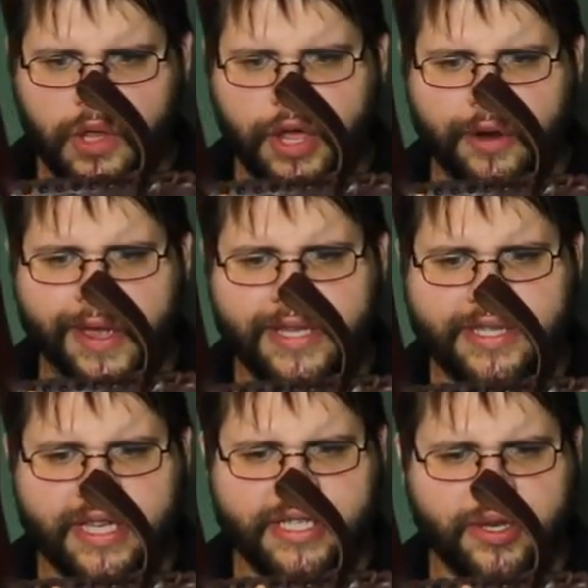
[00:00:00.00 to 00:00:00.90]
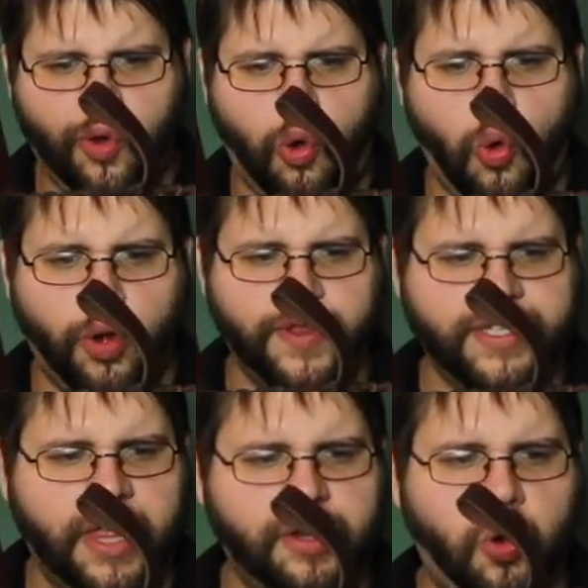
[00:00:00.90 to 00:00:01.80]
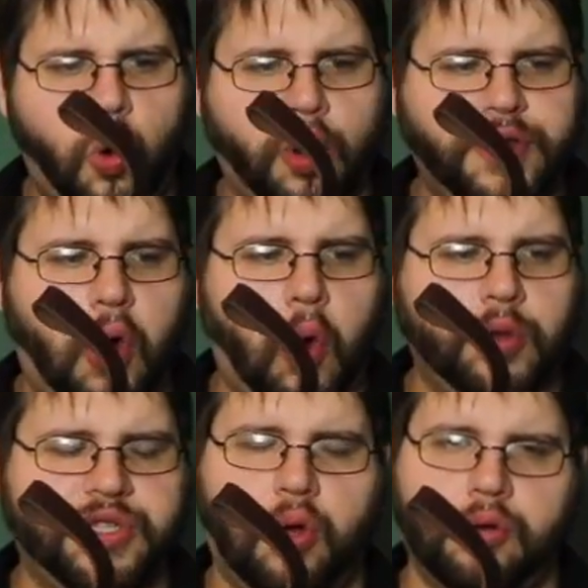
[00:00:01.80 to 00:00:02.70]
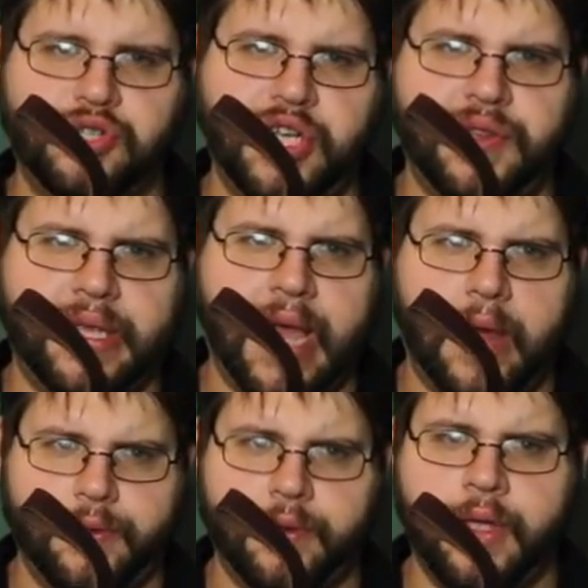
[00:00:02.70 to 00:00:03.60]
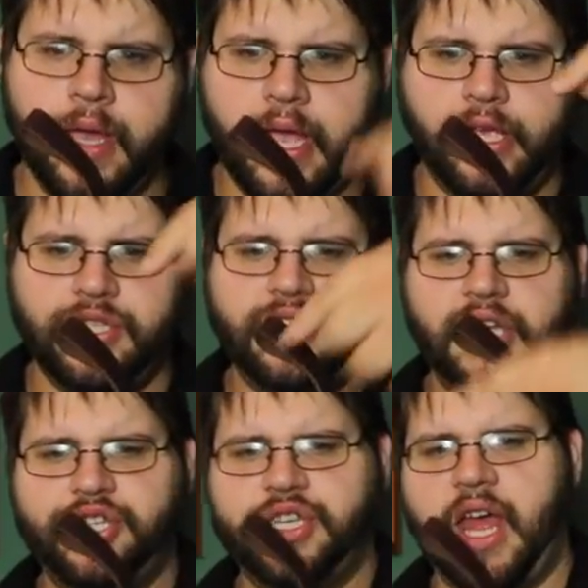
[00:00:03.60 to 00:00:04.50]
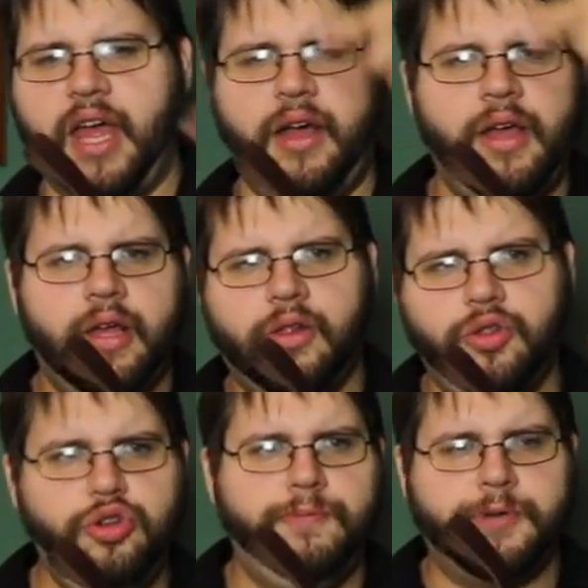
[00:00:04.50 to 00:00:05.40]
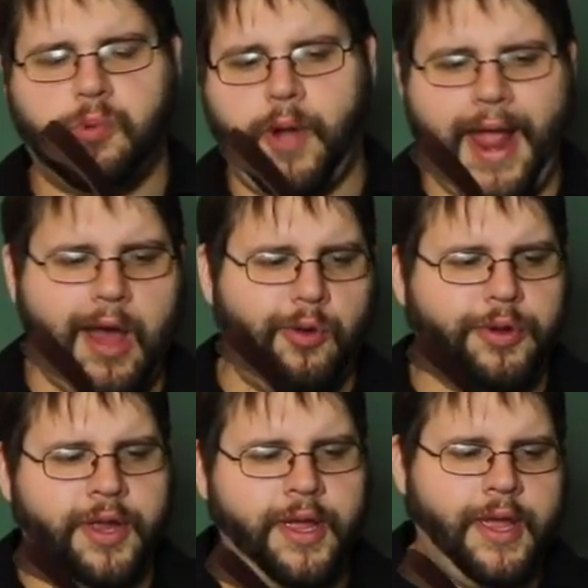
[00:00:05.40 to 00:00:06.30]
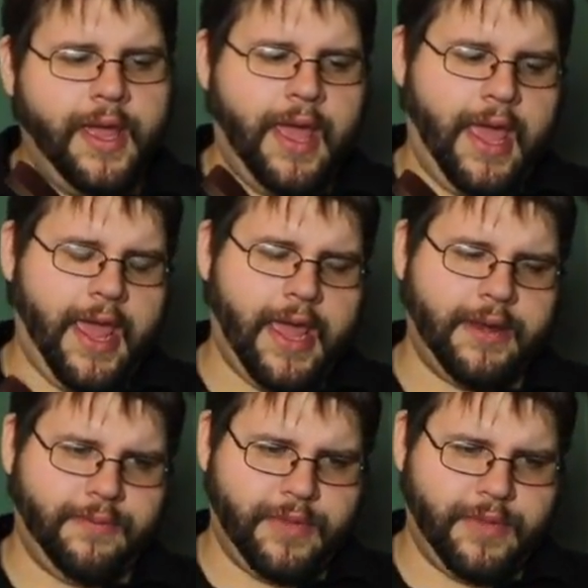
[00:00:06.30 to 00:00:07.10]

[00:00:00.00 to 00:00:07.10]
there is this cord, this leather cord that holds the whole sheath together. And you can see it's just kind of looped around. And